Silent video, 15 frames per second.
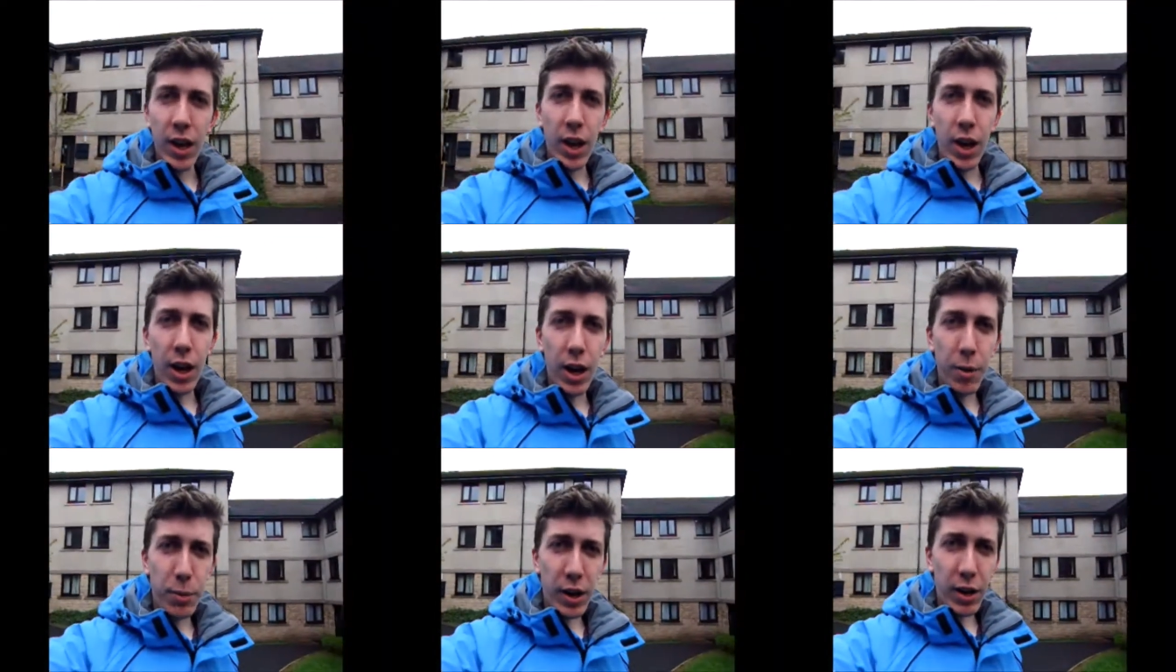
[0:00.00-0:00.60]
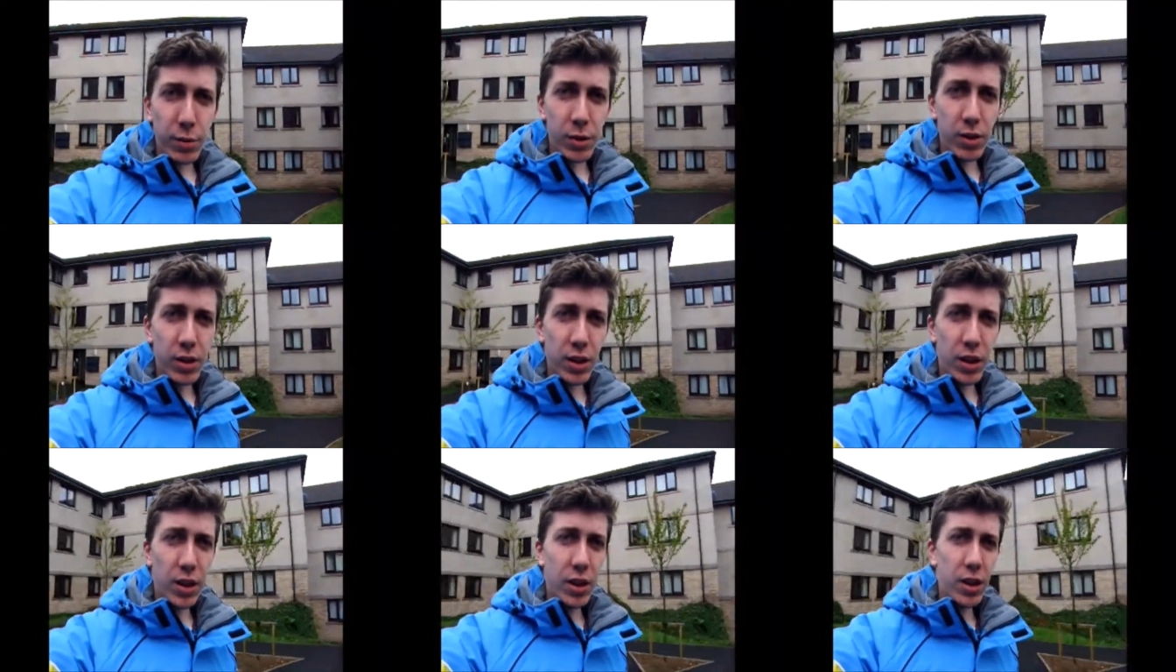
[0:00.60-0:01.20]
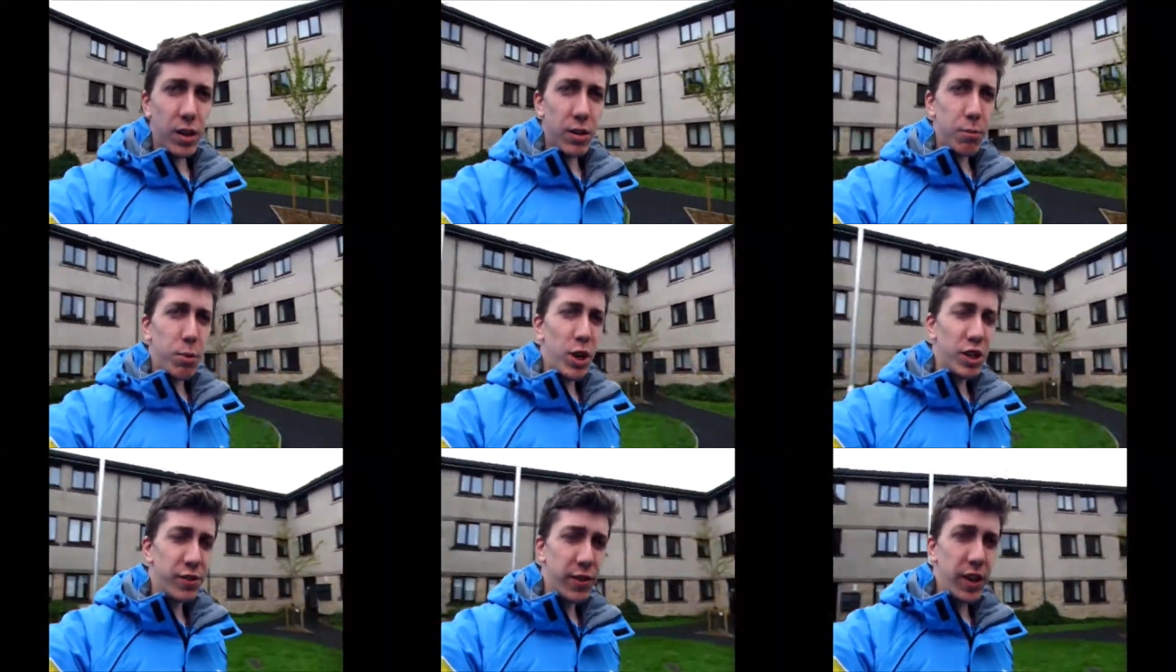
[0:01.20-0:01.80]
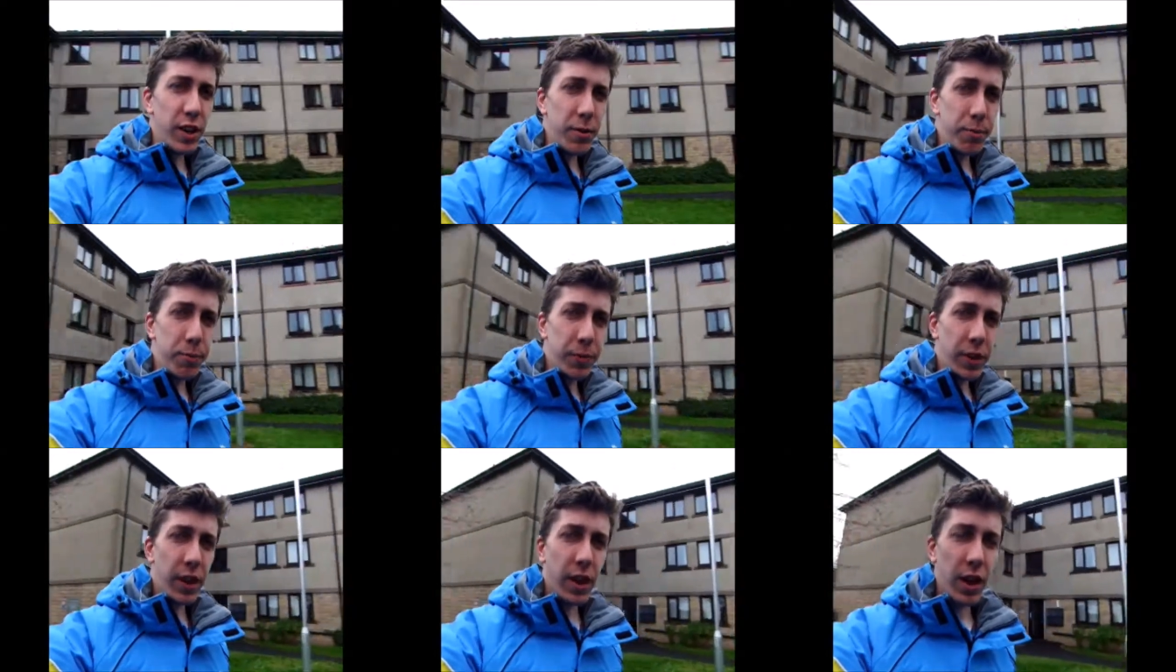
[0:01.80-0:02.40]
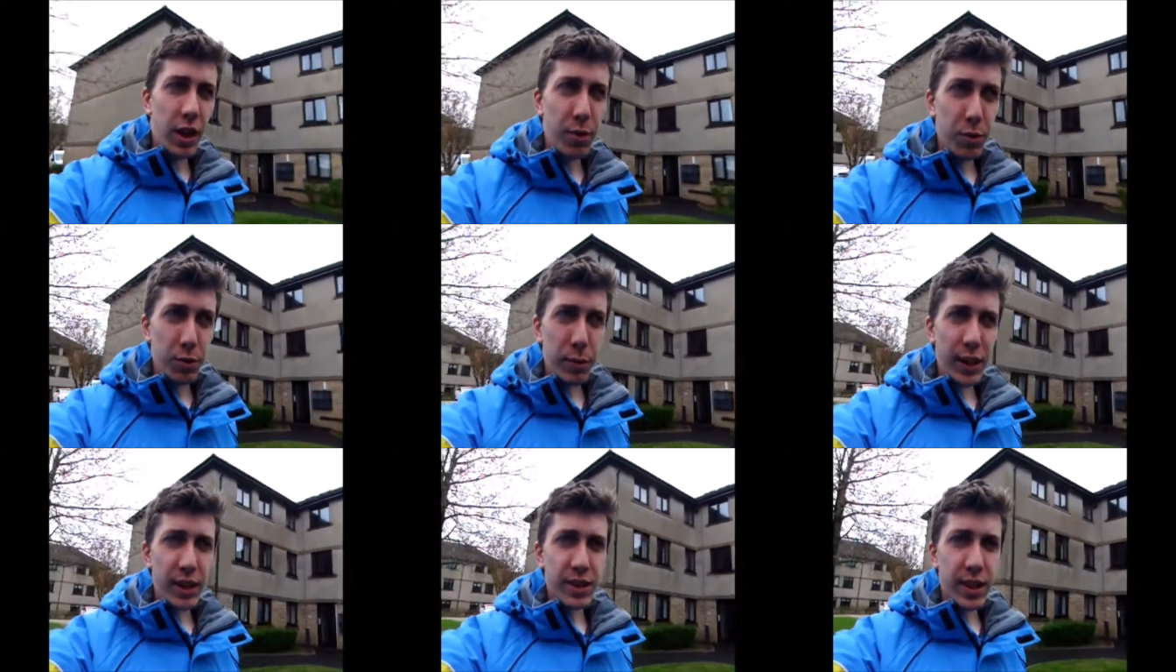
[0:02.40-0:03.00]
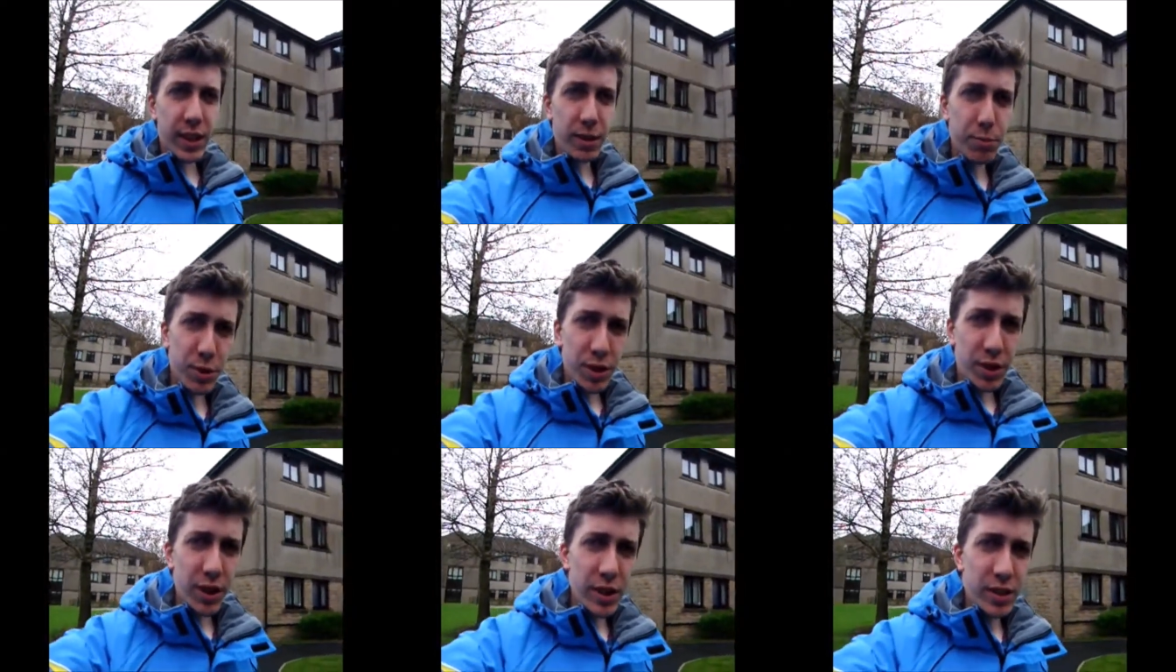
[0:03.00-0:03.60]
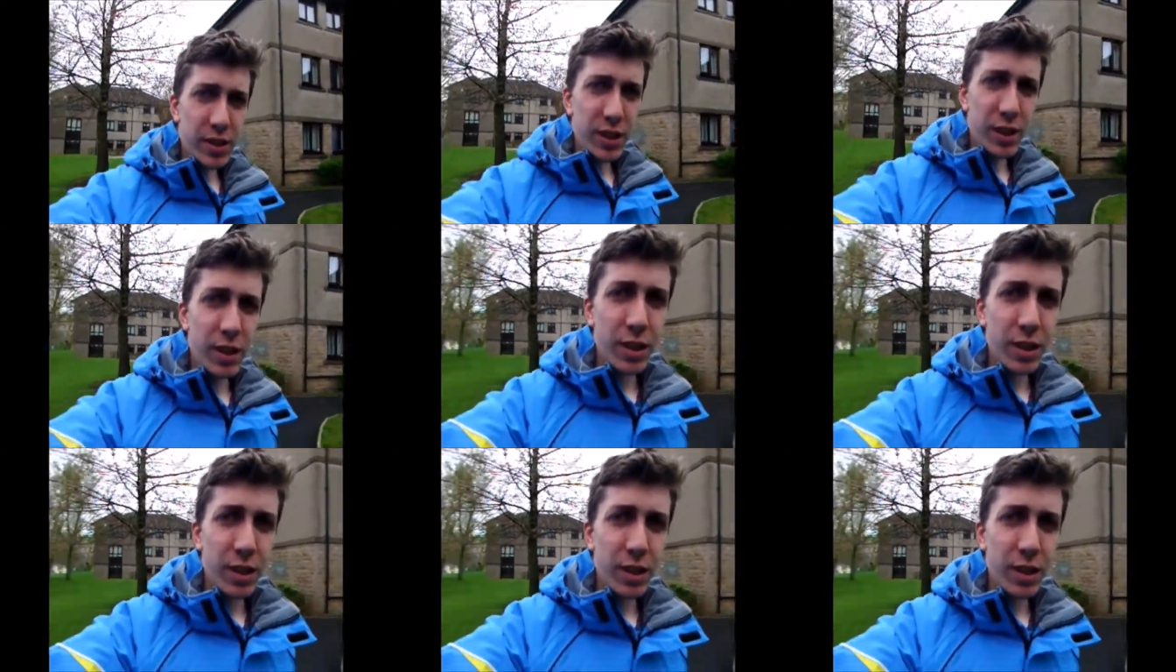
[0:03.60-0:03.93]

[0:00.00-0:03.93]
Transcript: but I will persevere. I will maintain progress.